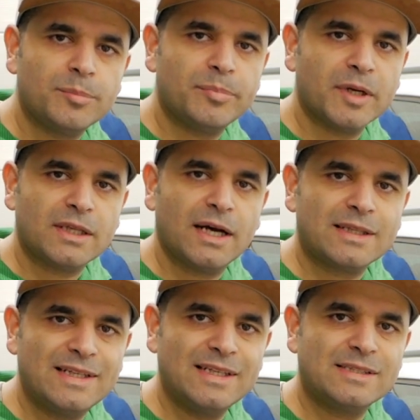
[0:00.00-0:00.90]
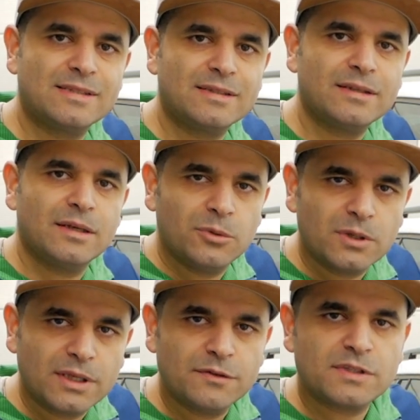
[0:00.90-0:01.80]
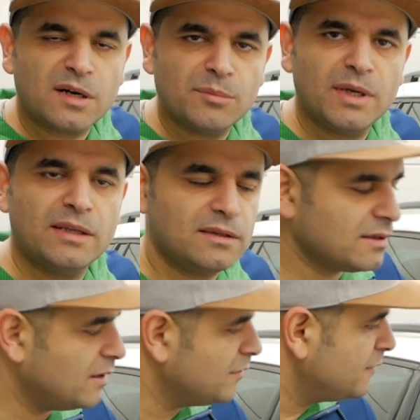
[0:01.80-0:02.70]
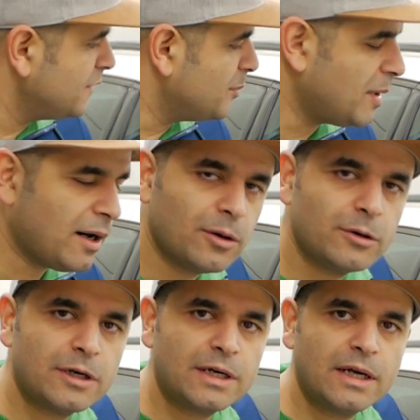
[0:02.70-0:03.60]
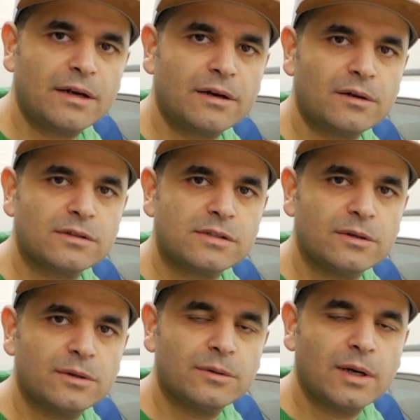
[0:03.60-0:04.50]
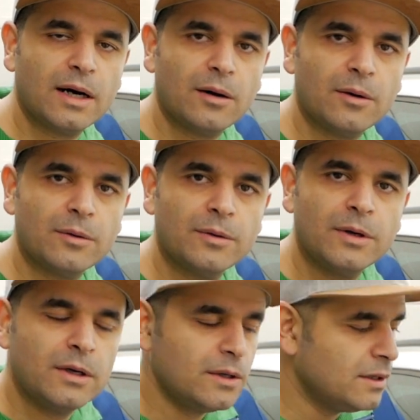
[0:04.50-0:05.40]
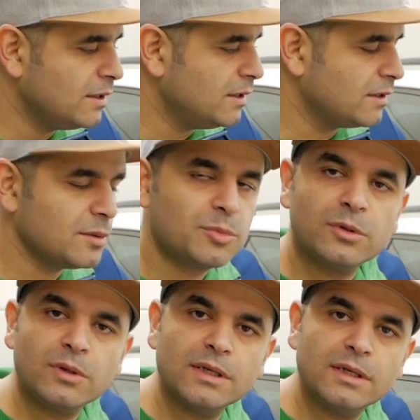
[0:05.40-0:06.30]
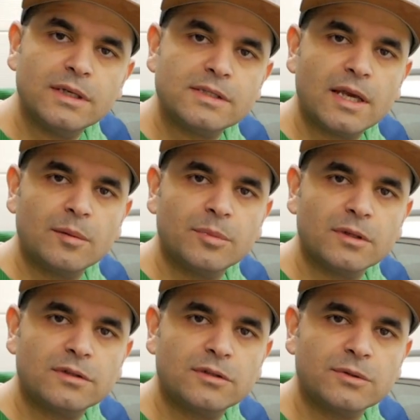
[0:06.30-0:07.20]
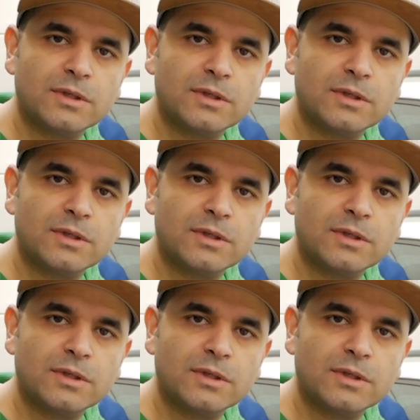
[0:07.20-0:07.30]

But at least it will give some hint of the power, and also how the Bruhl is able to